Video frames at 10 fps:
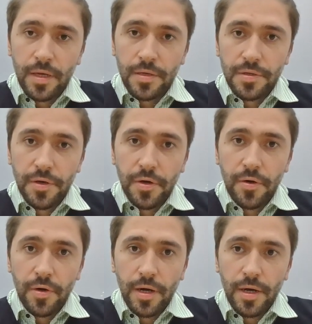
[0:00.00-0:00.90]

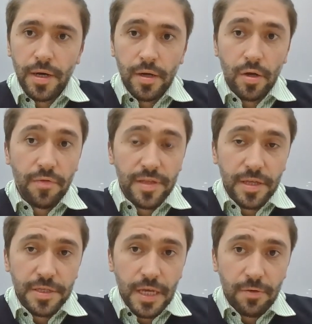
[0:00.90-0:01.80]
So
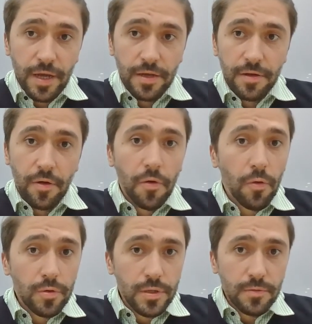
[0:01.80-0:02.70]
COVID-19 created a
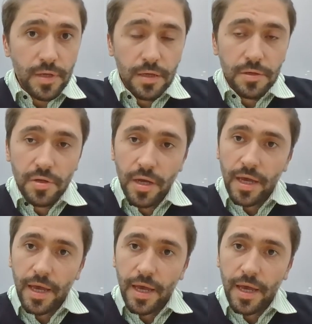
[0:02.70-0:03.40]
whole new niche,